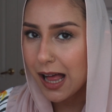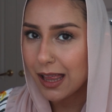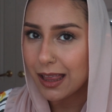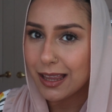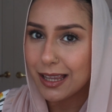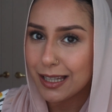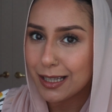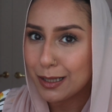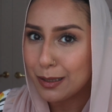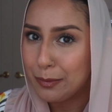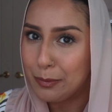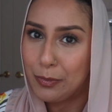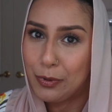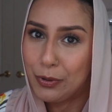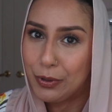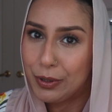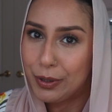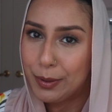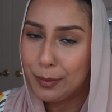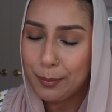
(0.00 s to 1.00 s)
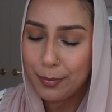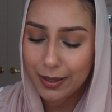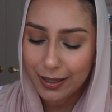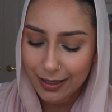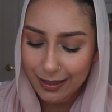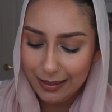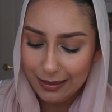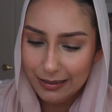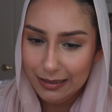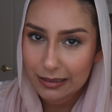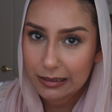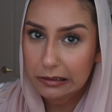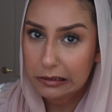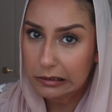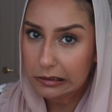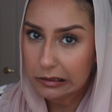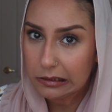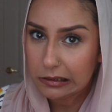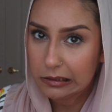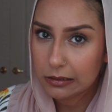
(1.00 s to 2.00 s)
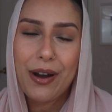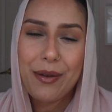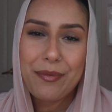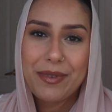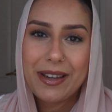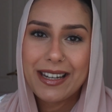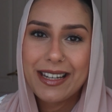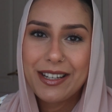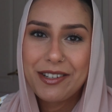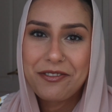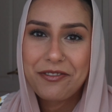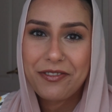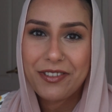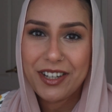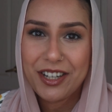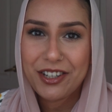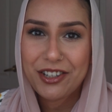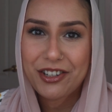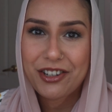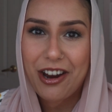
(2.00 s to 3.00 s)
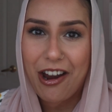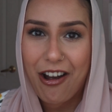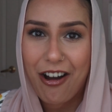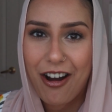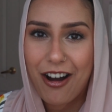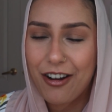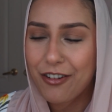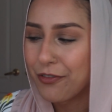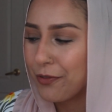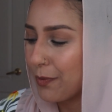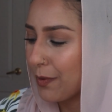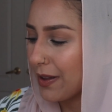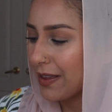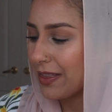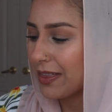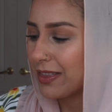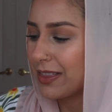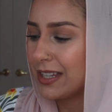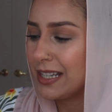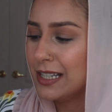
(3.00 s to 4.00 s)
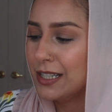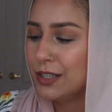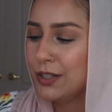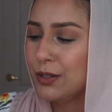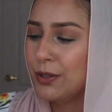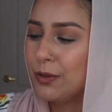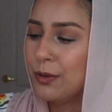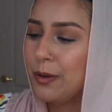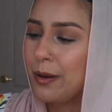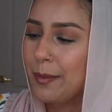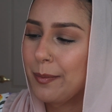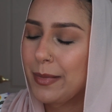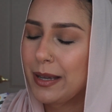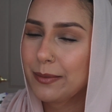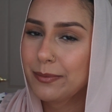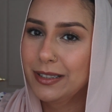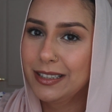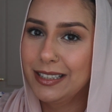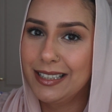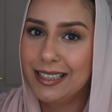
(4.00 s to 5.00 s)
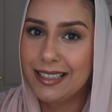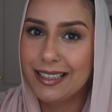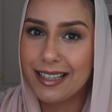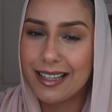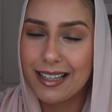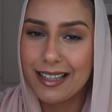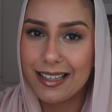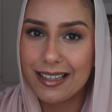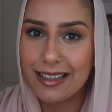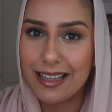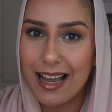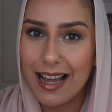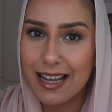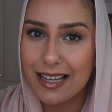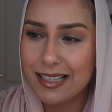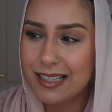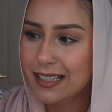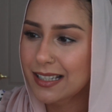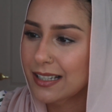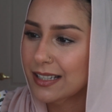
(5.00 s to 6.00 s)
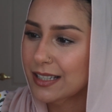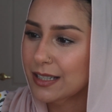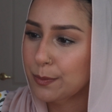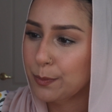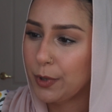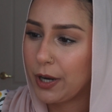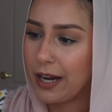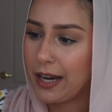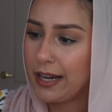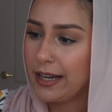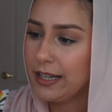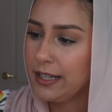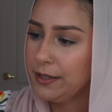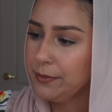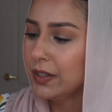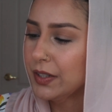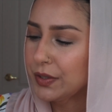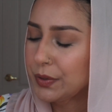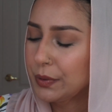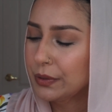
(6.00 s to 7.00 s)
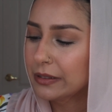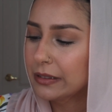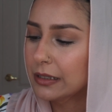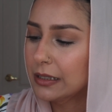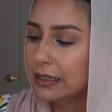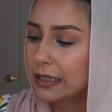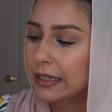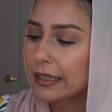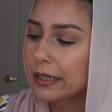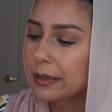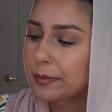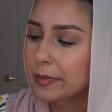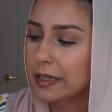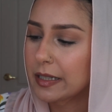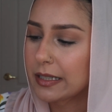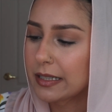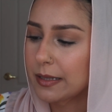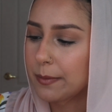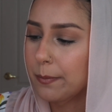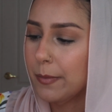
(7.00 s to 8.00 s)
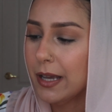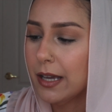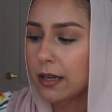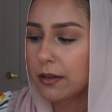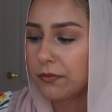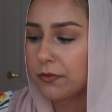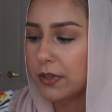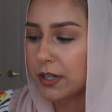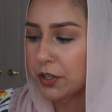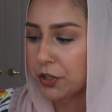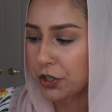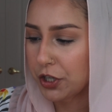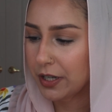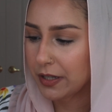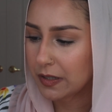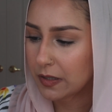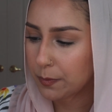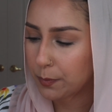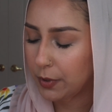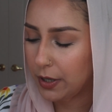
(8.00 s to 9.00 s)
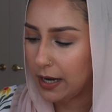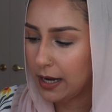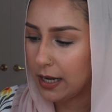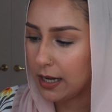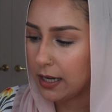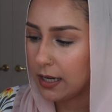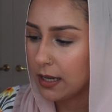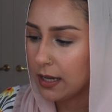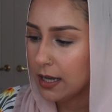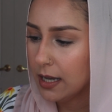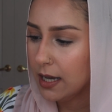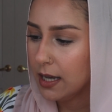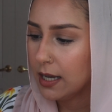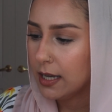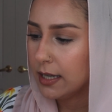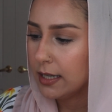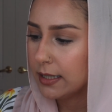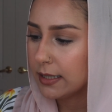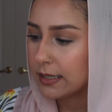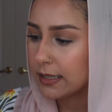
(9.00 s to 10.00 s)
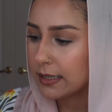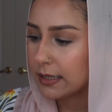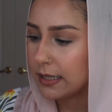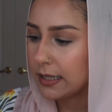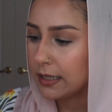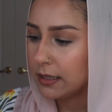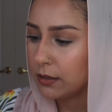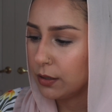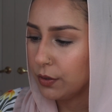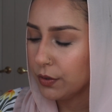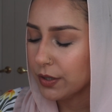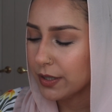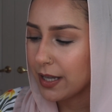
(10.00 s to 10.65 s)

a little more, but I'm gonna finish off with the new Maybelline glass spray. This one claims that it's a makeup finishing spray. Skin looks